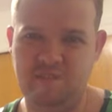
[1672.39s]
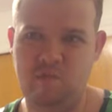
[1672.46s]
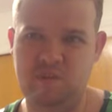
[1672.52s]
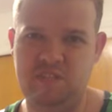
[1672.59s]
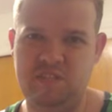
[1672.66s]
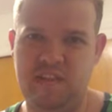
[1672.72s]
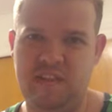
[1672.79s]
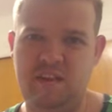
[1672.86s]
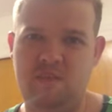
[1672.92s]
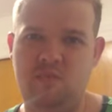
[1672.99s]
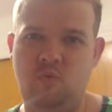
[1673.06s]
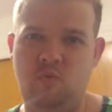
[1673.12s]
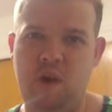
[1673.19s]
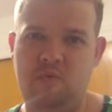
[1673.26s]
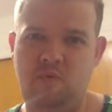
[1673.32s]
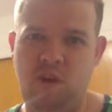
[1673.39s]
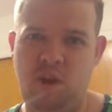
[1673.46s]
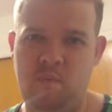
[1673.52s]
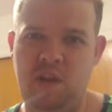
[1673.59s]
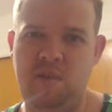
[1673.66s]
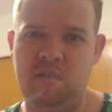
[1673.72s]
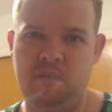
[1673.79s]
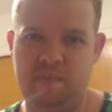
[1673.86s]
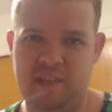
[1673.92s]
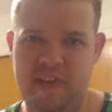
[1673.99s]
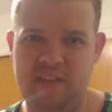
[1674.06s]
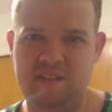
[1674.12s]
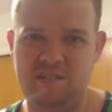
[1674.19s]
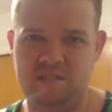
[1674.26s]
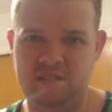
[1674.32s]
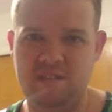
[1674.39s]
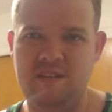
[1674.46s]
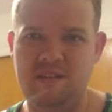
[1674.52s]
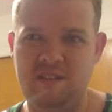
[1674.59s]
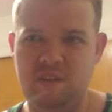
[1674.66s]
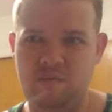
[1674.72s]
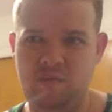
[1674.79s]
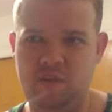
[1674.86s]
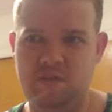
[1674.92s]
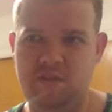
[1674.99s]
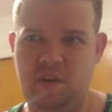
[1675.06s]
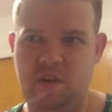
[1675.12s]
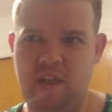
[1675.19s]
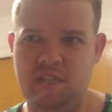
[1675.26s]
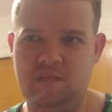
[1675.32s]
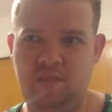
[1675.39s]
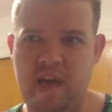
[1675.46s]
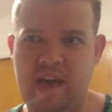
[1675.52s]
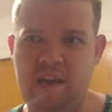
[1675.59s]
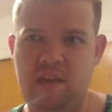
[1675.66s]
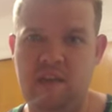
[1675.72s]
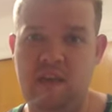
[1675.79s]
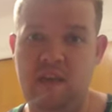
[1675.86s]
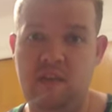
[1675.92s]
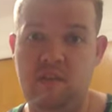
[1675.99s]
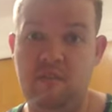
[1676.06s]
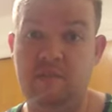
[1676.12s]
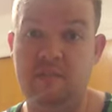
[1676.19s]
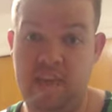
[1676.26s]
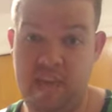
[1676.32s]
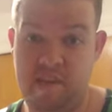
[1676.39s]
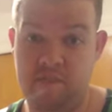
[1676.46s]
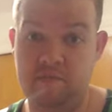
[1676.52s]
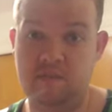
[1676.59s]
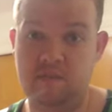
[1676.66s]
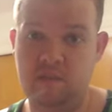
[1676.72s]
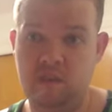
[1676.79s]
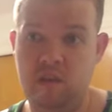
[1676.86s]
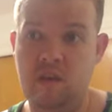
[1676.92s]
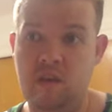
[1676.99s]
which is at 12 Grimmauld Place, where Sirius Black lives.